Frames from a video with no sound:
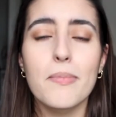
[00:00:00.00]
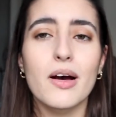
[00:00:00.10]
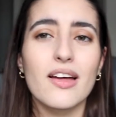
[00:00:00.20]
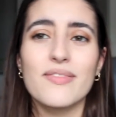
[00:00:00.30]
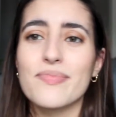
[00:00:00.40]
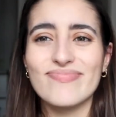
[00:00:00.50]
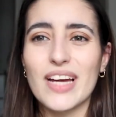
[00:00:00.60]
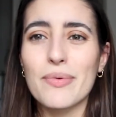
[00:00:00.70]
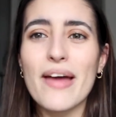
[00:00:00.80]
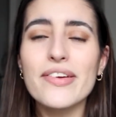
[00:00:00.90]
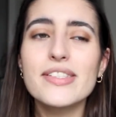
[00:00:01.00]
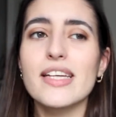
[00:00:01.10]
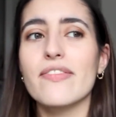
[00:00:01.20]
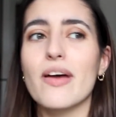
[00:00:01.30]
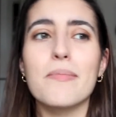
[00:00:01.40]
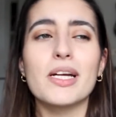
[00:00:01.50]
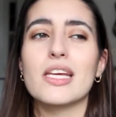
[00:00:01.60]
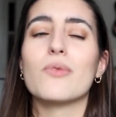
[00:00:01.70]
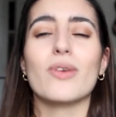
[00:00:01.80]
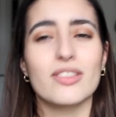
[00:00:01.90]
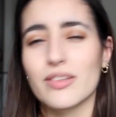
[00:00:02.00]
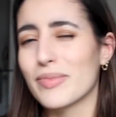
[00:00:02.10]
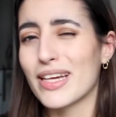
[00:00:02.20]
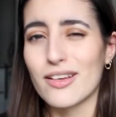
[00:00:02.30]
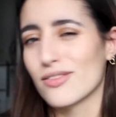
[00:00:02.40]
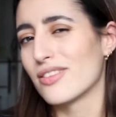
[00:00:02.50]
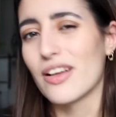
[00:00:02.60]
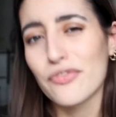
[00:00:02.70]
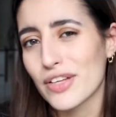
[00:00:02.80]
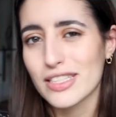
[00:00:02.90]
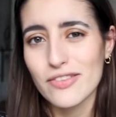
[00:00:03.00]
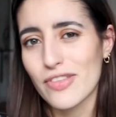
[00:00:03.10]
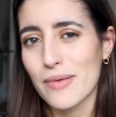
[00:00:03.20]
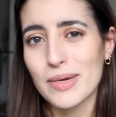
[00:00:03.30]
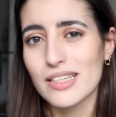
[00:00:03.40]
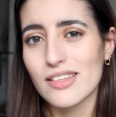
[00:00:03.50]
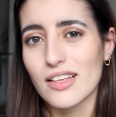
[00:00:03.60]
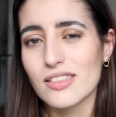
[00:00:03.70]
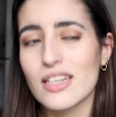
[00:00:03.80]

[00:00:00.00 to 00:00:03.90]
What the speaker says: but I'd rather save that money and watch something else on Netflix, if that makes sense.